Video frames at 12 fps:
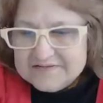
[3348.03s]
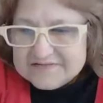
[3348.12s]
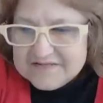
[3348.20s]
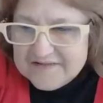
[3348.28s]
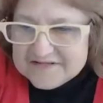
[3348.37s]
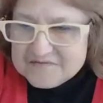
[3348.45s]

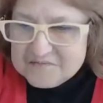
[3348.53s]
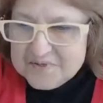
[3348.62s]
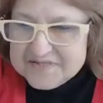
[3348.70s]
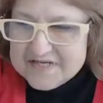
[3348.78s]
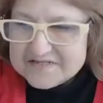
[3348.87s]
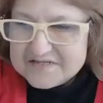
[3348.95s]
So that's what
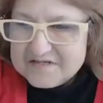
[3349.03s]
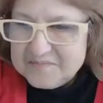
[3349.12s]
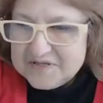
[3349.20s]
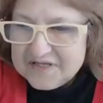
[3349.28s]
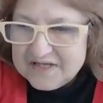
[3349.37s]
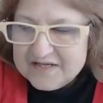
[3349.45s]
my day's going to
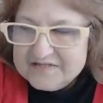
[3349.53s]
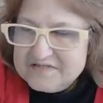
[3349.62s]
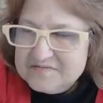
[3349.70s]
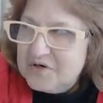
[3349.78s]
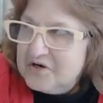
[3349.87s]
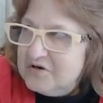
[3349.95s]
be like. And
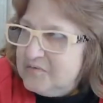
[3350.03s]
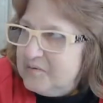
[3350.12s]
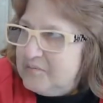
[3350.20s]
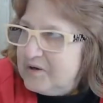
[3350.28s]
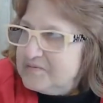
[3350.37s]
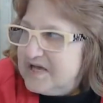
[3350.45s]
tomorrow, my
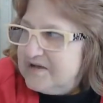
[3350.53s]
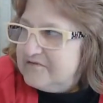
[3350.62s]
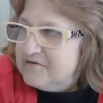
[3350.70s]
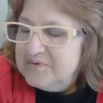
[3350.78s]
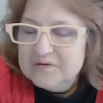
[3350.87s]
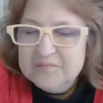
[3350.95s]
mom's
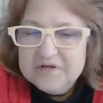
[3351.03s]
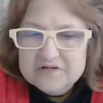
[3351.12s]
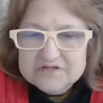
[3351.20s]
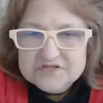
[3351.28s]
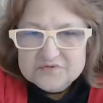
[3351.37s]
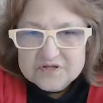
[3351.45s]
having a big meal
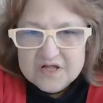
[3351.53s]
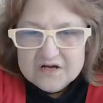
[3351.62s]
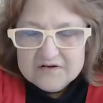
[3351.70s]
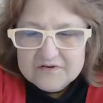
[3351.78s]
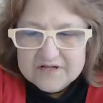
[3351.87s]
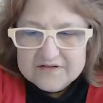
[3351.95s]
at 2
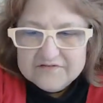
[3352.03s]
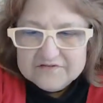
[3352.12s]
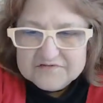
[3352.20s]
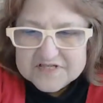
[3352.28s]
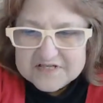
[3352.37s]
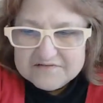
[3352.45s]
o'clock for like
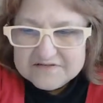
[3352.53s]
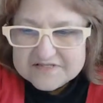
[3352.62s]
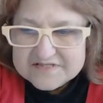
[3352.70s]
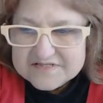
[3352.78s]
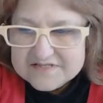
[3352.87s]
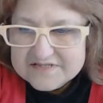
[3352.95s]
15 of
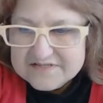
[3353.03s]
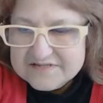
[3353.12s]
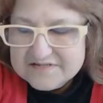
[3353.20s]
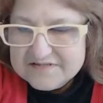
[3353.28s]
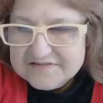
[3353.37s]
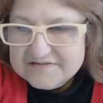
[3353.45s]
us
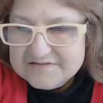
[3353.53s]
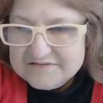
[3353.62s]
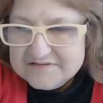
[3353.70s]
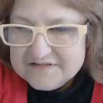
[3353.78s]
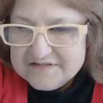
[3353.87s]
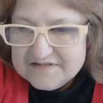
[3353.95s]

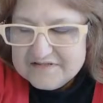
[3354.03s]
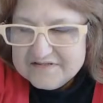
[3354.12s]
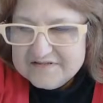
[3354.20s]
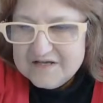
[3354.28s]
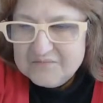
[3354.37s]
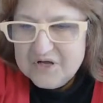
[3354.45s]

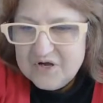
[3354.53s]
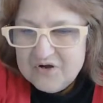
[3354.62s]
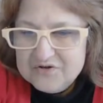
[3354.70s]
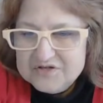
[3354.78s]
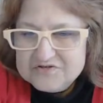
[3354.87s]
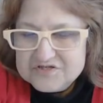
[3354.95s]
that we
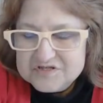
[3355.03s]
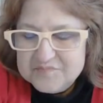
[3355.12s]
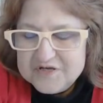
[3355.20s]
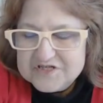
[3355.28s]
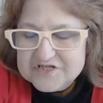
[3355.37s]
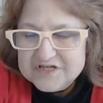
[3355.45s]
all usually
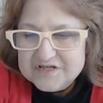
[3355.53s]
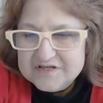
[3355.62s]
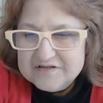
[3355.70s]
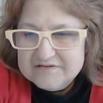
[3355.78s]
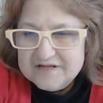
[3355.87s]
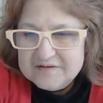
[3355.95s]
pitch
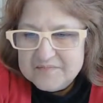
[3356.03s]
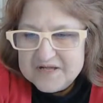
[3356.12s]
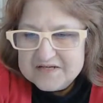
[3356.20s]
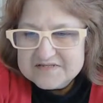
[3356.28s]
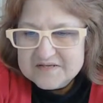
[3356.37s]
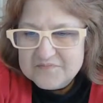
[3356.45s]
in and
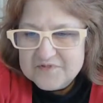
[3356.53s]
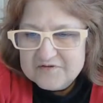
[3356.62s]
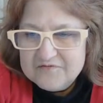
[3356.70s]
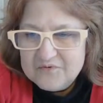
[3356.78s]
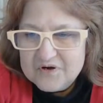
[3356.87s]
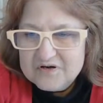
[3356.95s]
make something
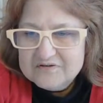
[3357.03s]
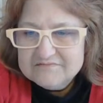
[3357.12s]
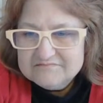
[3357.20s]
for.